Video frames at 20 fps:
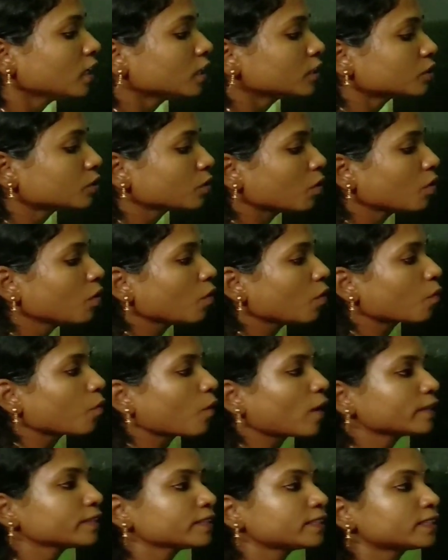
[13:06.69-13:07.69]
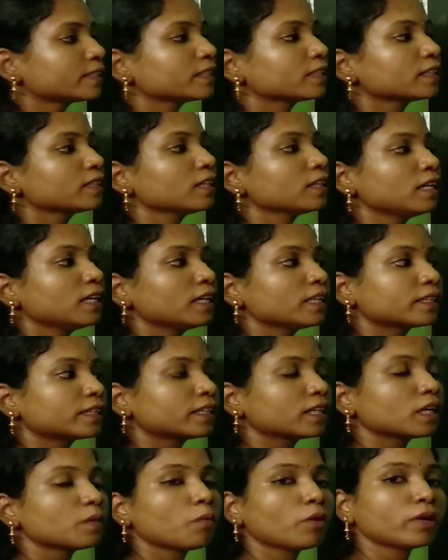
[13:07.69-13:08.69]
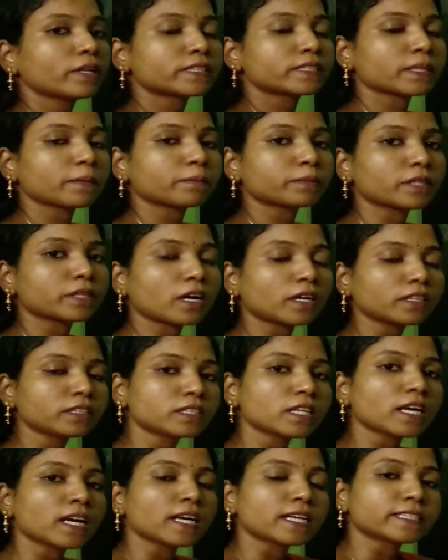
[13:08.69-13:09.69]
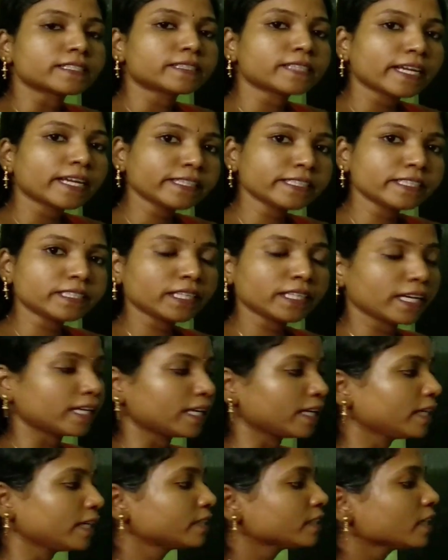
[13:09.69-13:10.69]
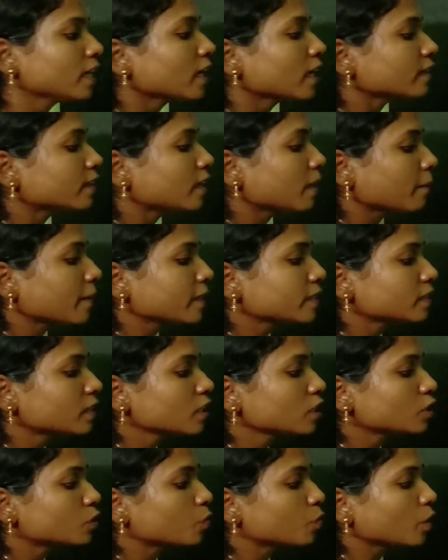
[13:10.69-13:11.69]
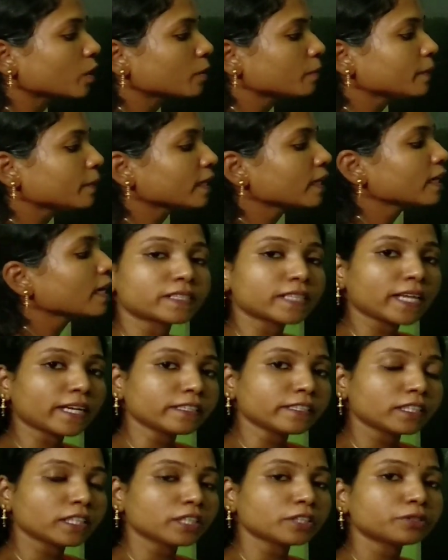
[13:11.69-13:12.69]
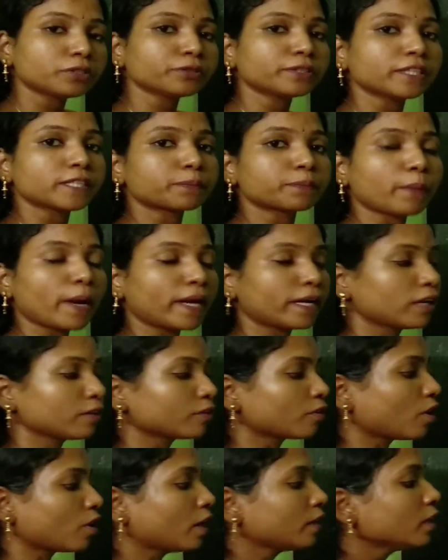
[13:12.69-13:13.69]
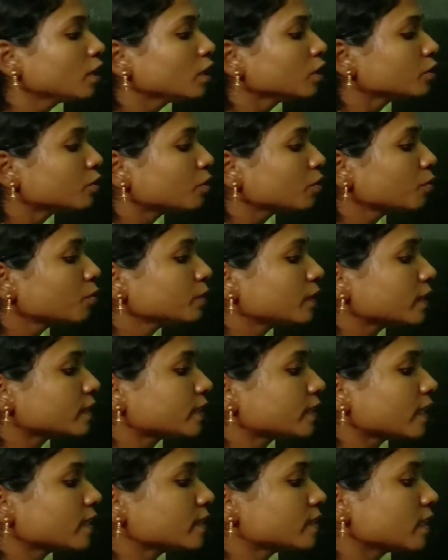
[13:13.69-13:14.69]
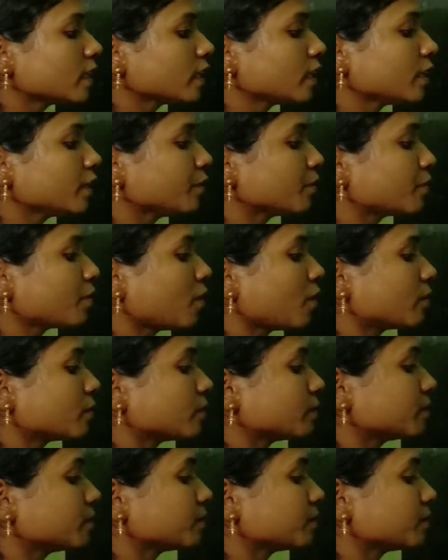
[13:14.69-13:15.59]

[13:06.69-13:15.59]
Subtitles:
So once the thermoreceptors sense the heat, the message will be sent into the spinal cord through the sensory neuron.